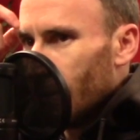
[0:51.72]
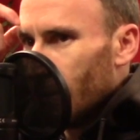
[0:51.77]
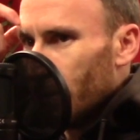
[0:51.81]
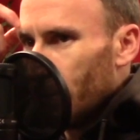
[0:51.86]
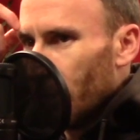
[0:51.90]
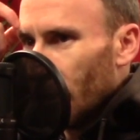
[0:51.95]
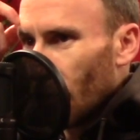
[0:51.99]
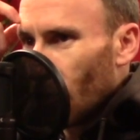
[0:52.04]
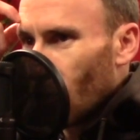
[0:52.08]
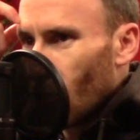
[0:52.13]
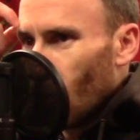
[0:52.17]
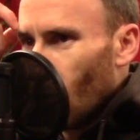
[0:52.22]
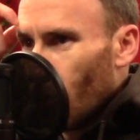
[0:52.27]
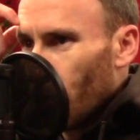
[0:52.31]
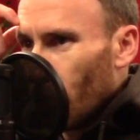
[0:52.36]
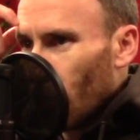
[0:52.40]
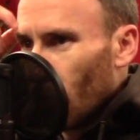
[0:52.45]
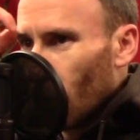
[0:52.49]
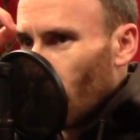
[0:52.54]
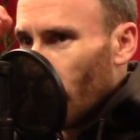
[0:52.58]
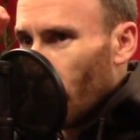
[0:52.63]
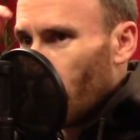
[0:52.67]
being a
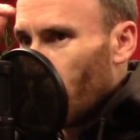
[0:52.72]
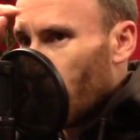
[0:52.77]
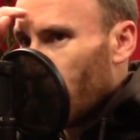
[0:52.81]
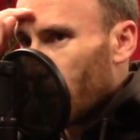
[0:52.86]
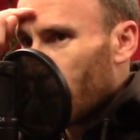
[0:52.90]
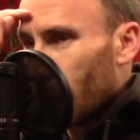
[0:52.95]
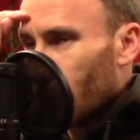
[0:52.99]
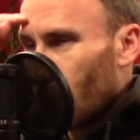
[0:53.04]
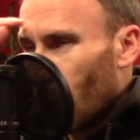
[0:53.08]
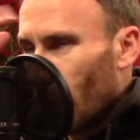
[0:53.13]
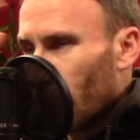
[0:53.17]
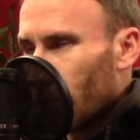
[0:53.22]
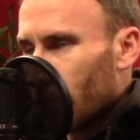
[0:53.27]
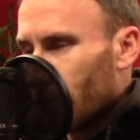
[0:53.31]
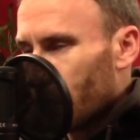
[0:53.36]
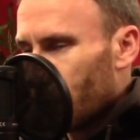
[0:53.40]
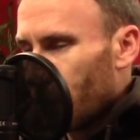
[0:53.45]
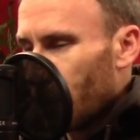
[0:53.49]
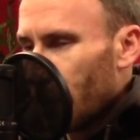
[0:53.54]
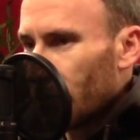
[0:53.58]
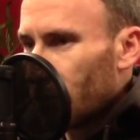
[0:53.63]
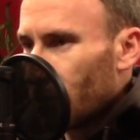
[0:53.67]
corporate lawyer, working well,
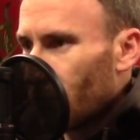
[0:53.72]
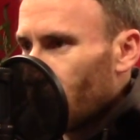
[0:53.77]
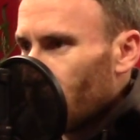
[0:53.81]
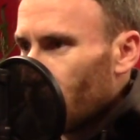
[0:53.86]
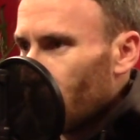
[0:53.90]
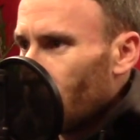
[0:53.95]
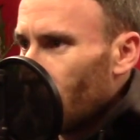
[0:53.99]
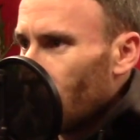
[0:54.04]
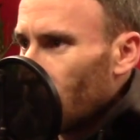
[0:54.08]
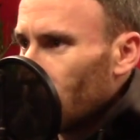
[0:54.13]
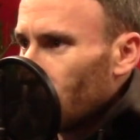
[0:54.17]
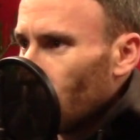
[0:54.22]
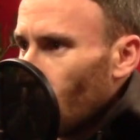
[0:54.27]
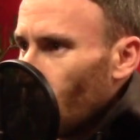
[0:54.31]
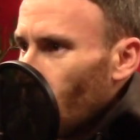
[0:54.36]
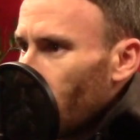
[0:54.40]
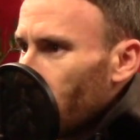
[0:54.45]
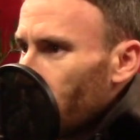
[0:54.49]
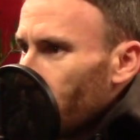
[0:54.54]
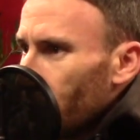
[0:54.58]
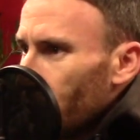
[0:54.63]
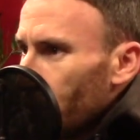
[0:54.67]
first of first of all
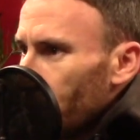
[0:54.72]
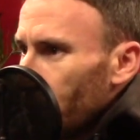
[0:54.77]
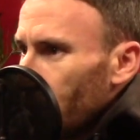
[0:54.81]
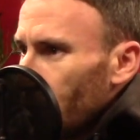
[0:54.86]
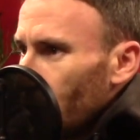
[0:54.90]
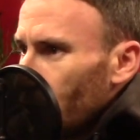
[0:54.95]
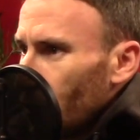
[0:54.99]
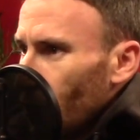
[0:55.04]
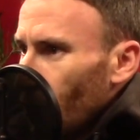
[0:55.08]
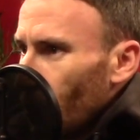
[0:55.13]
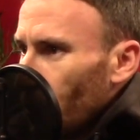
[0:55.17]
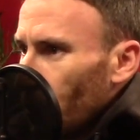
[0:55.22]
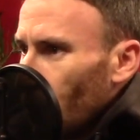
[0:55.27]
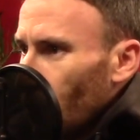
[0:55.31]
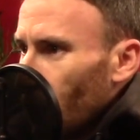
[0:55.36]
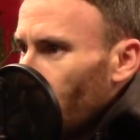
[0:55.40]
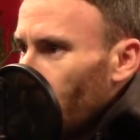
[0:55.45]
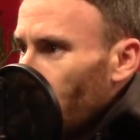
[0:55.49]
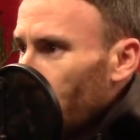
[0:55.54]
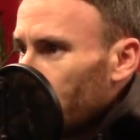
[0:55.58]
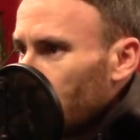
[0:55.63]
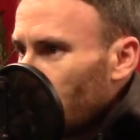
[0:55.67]
working for big corporate law
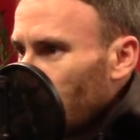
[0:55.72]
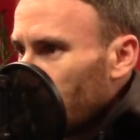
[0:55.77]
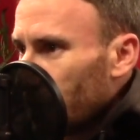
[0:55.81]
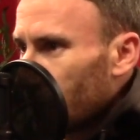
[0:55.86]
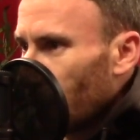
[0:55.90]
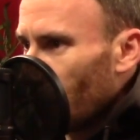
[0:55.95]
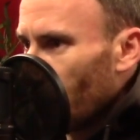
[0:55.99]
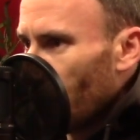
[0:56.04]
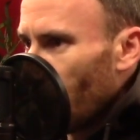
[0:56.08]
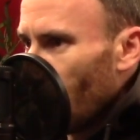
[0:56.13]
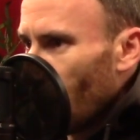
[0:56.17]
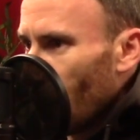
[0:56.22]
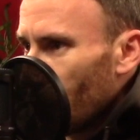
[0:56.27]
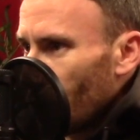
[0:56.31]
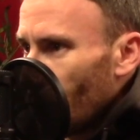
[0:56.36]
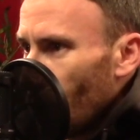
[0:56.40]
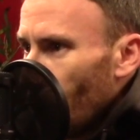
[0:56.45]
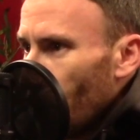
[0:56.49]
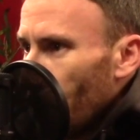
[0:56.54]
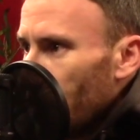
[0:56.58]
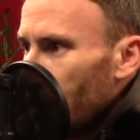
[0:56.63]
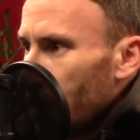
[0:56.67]
firms, and then setting up my own
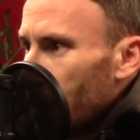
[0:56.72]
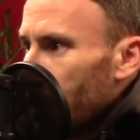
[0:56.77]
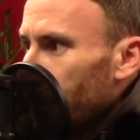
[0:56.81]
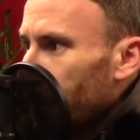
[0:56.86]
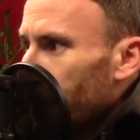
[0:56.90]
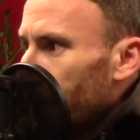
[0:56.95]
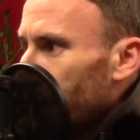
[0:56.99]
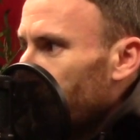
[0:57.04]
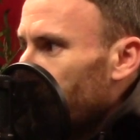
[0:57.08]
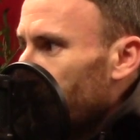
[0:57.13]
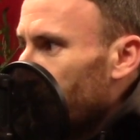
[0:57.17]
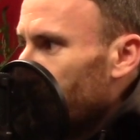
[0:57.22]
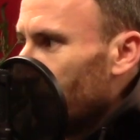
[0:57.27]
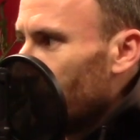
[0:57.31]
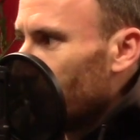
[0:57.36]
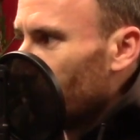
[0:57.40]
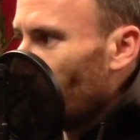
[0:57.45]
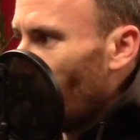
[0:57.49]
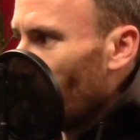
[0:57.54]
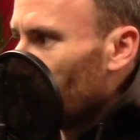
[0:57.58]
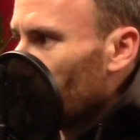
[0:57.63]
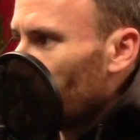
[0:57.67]
company,
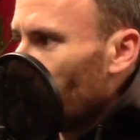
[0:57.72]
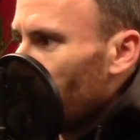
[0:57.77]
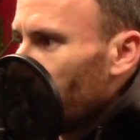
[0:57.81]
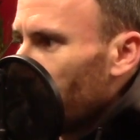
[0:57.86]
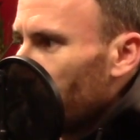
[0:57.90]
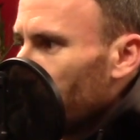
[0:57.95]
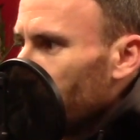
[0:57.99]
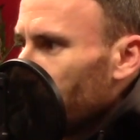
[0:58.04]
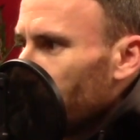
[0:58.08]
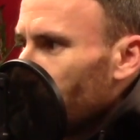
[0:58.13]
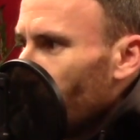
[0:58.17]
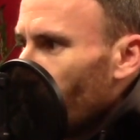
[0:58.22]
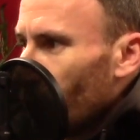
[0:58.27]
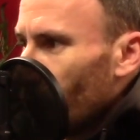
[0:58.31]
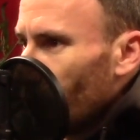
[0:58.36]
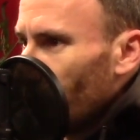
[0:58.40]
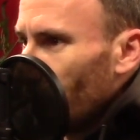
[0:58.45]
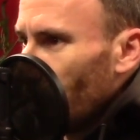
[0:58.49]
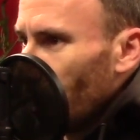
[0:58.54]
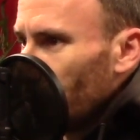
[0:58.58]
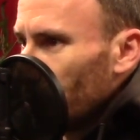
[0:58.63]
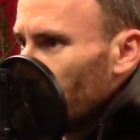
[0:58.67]
so I was working
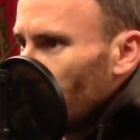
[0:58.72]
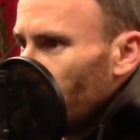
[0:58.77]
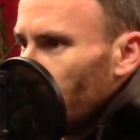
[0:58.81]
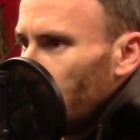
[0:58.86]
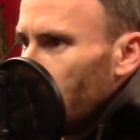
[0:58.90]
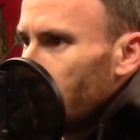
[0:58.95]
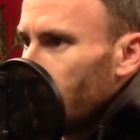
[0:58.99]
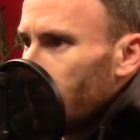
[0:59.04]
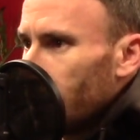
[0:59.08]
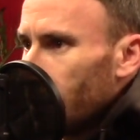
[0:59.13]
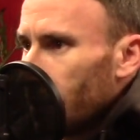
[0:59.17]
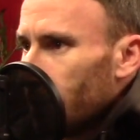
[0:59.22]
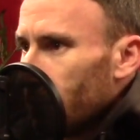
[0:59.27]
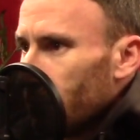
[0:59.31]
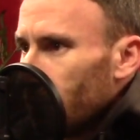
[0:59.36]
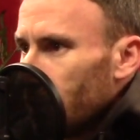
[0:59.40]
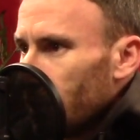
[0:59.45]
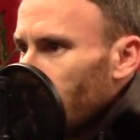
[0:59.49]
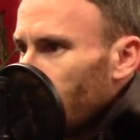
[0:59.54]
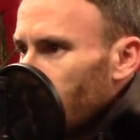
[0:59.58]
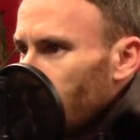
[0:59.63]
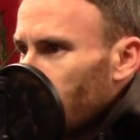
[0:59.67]
100 hours a week,
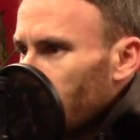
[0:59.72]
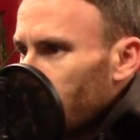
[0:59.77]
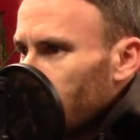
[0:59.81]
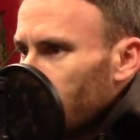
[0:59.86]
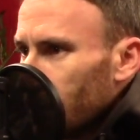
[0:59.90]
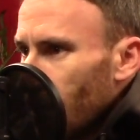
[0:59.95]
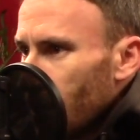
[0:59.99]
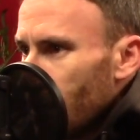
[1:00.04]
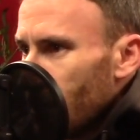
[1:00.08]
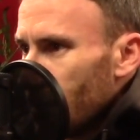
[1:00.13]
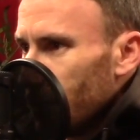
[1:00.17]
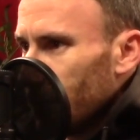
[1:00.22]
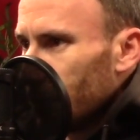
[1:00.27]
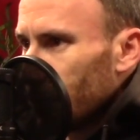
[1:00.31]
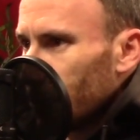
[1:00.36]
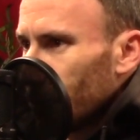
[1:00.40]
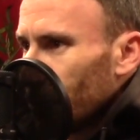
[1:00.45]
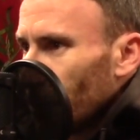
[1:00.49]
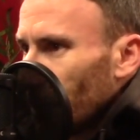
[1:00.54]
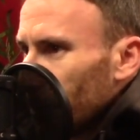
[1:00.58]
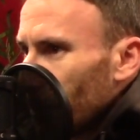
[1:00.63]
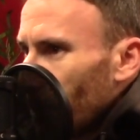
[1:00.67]
ridiculous days,
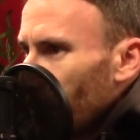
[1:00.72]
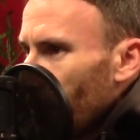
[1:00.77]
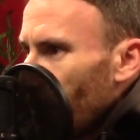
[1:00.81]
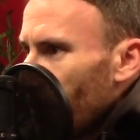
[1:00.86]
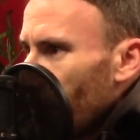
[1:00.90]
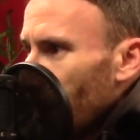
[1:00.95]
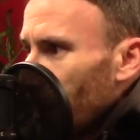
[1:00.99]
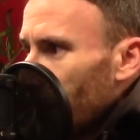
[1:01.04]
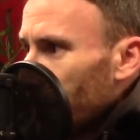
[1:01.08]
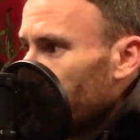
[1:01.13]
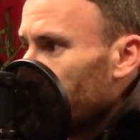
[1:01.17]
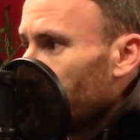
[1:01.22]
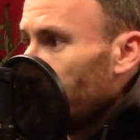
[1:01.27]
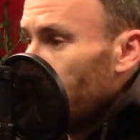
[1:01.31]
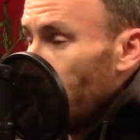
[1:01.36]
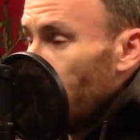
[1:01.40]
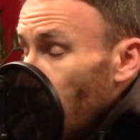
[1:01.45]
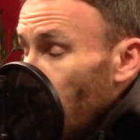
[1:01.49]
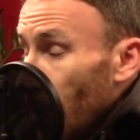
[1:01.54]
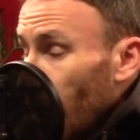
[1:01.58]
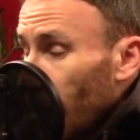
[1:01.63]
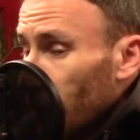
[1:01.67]
stressed out my mind,
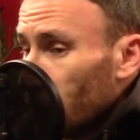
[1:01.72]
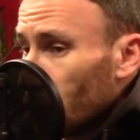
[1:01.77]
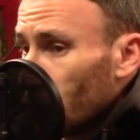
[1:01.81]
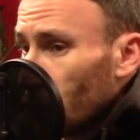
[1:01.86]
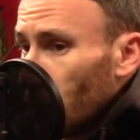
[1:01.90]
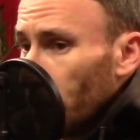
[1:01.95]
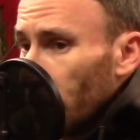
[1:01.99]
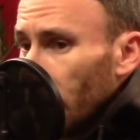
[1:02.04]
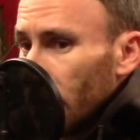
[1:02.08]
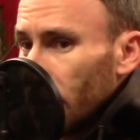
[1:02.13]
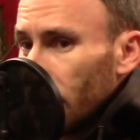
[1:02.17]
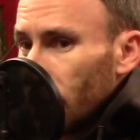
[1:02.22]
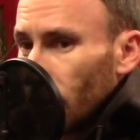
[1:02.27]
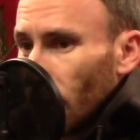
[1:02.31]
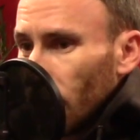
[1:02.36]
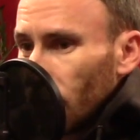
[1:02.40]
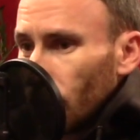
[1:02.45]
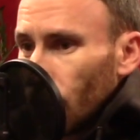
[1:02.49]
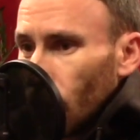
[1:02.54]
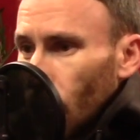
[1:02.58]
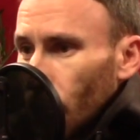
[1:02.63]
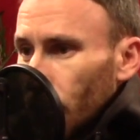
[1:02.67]
and just completely
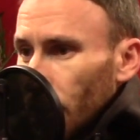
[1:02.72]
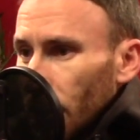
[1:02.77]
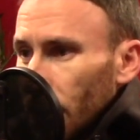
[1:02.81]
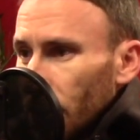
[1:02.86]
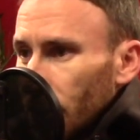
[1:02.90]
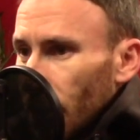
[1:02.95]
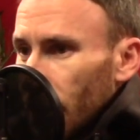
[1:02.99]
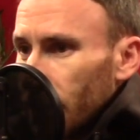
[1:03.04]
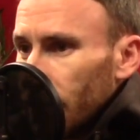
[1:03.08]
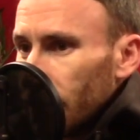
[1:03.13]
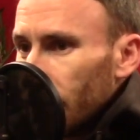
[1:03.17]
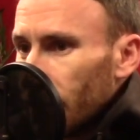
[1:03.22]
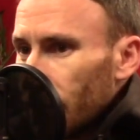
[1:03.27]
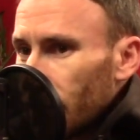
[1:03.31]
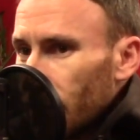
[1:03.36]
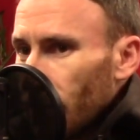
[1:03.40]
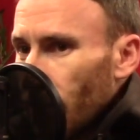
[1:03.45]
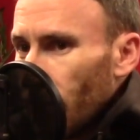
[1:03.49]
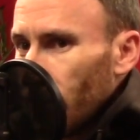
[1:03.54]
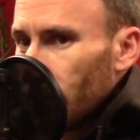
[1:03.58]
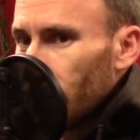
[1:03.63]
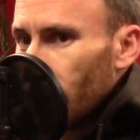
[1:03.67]
transformed it and changed it. So
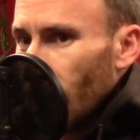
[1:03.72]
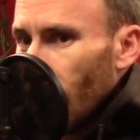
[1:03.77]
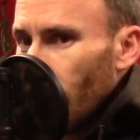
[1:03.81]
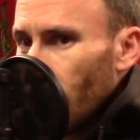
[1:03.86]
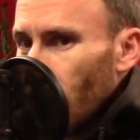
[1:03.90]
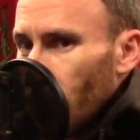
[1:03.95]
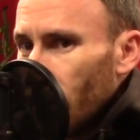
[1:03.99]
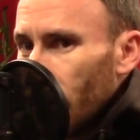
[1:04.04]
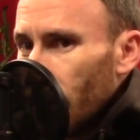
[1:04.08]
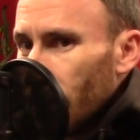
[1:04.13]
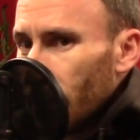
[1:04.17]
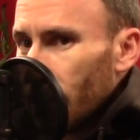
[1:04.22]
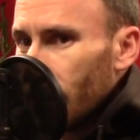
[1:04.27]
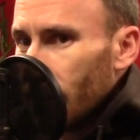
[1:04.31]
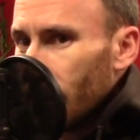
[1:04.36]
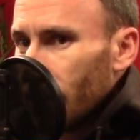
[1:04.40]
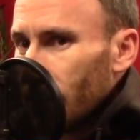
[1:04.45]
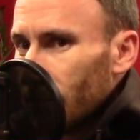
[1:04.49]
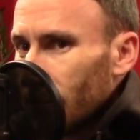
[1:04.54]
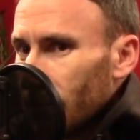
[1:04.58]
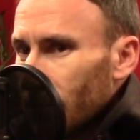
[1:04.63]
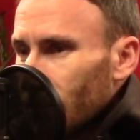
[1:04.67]
now, now I work
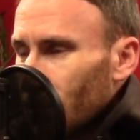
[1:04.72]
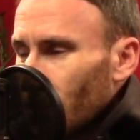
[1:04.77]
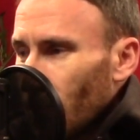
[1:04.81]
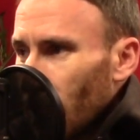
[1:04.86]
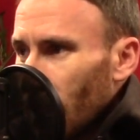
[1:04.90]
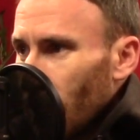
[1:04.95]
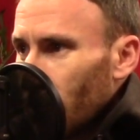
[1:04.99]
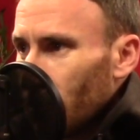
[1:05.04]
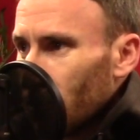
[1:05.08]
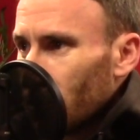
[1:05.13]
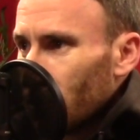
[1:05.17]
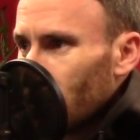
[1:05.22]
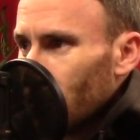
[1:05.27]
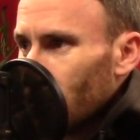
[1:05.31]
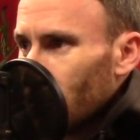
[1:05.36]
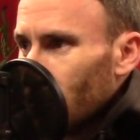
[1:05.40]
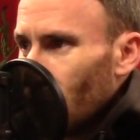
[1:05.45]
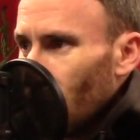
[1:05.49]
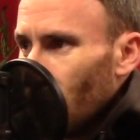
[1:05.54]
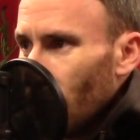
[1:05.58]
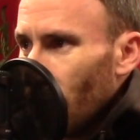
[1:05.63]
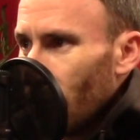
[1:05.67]
20 hours a
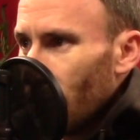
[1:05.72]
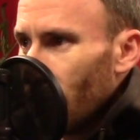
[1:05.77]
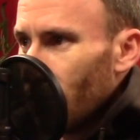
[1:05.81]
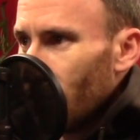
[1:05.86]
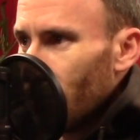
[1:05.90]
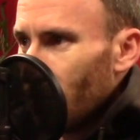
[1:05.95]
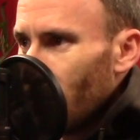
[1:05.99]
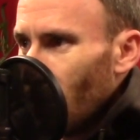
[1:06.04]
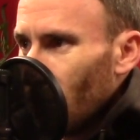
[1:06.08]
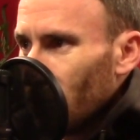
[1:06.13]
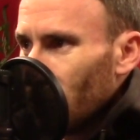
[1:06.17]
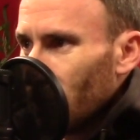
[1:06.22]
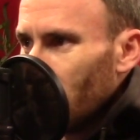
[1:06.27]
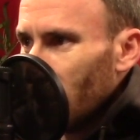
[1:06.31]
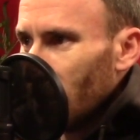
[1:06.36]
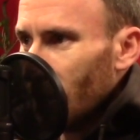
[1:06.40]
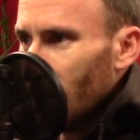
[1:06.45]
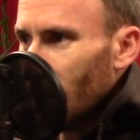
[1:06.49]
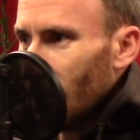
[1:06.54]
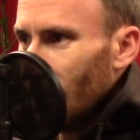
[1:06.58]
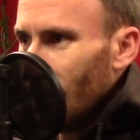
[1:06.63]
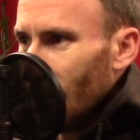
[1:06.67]
month,
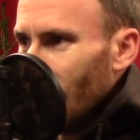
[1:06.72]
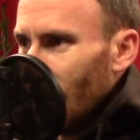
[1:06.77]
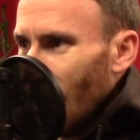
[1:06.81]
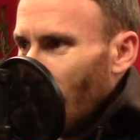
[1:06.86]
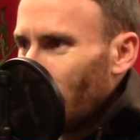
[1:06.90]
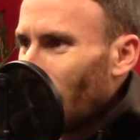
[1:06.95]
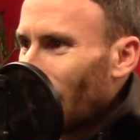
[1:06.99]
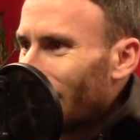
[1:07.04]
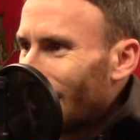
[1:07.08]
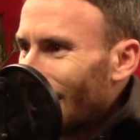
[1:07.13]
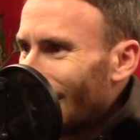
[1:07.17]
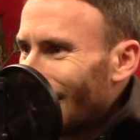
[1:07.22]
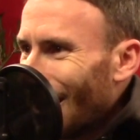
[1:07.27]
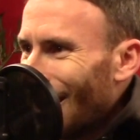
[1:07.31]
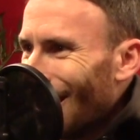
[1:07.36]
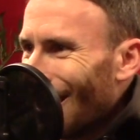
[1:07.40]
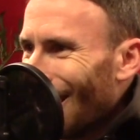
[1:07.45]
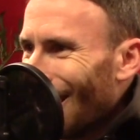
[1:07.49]
possibly. I was actually t-